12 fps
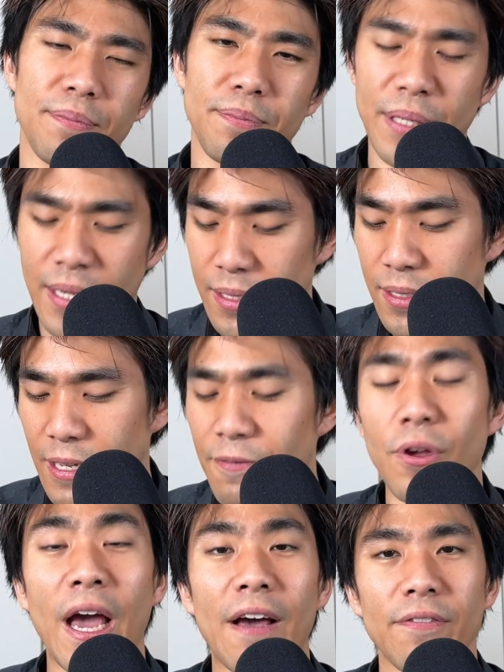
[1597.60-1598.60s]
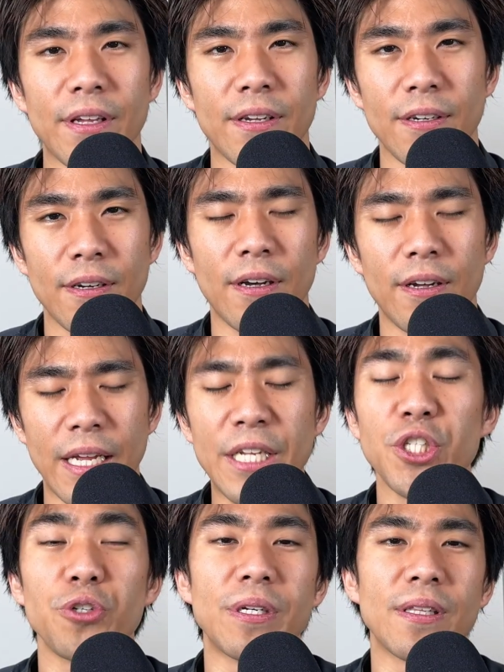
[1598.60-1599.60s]
Because if you have like a
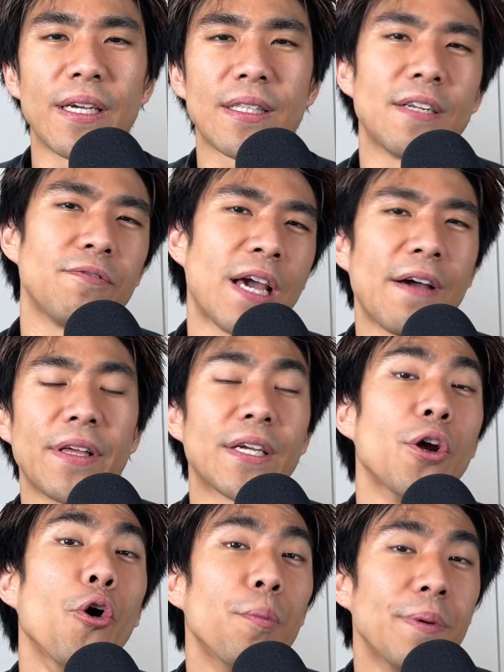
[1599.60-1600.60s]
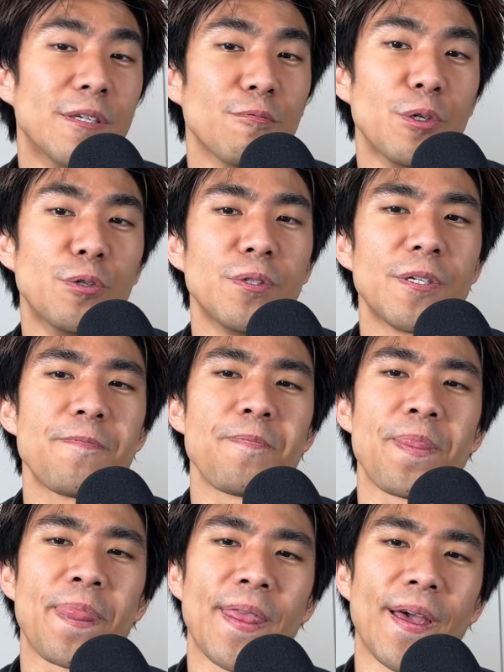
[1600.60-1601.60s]
injury like that, if you have like an open wound,
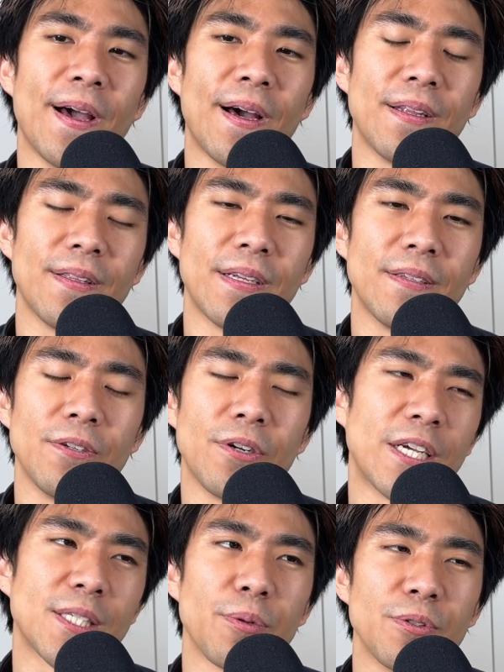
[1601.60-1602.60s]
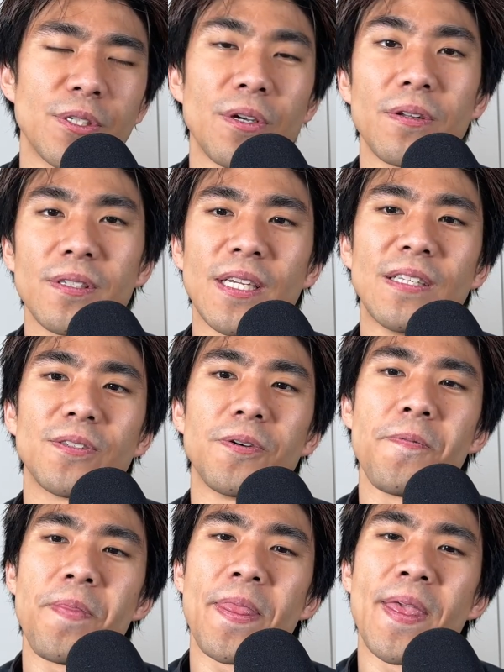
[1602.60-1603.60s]
then you're not supposed to go to the
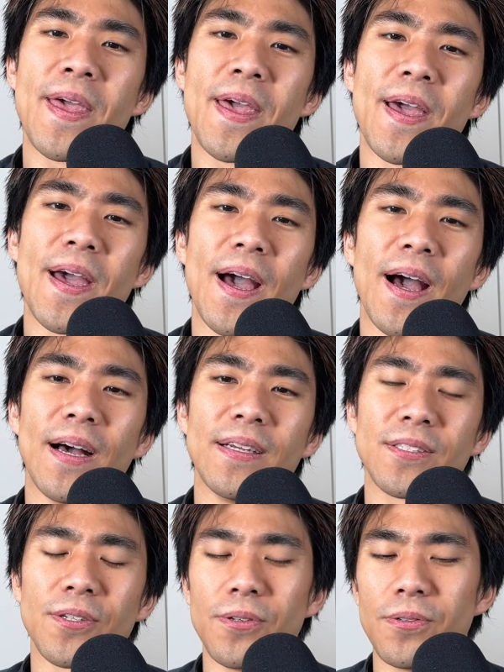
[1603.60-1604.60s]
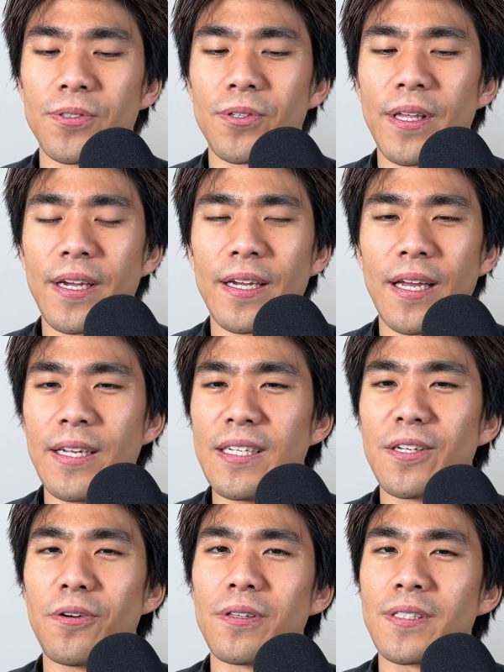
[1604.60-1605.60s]
sento. So like I
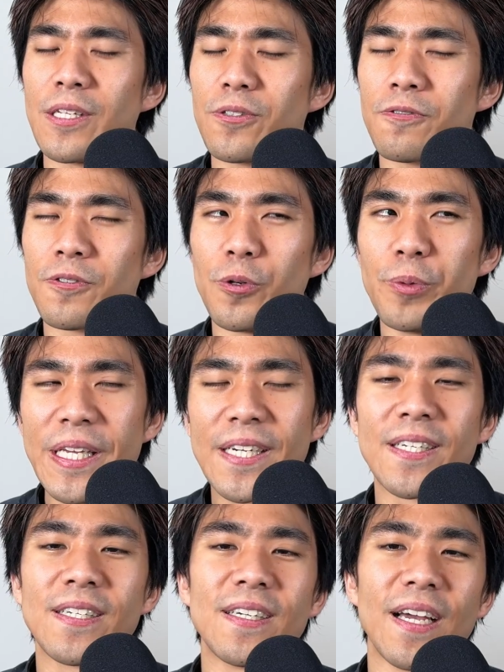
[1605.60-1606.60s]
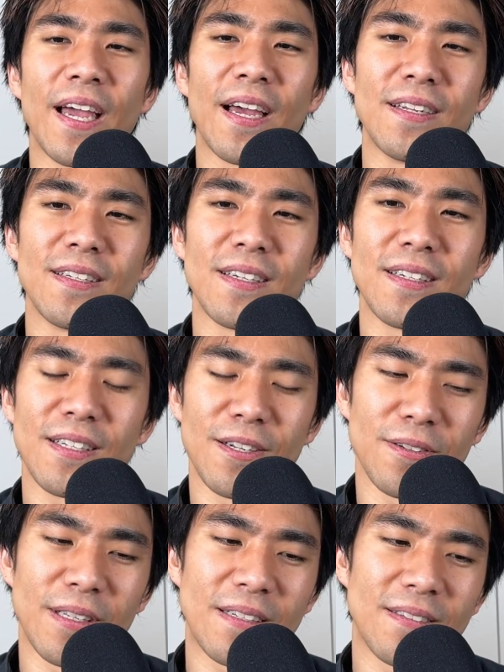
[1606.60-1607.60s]
didn't go to the sento for a week, and
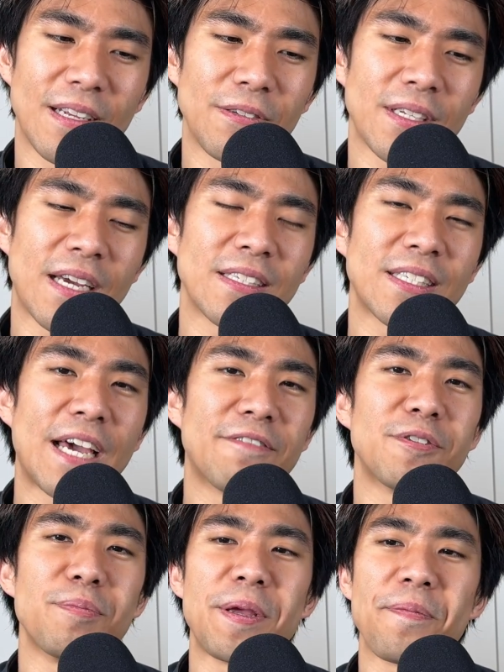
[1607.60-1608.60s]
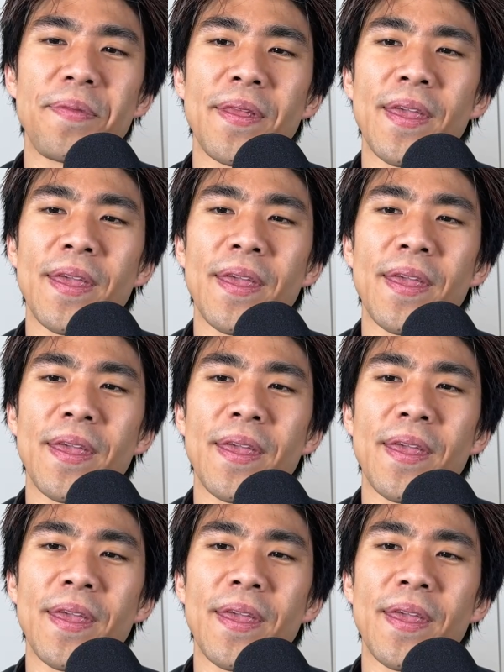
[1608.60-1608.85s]
that was kind of sad for me.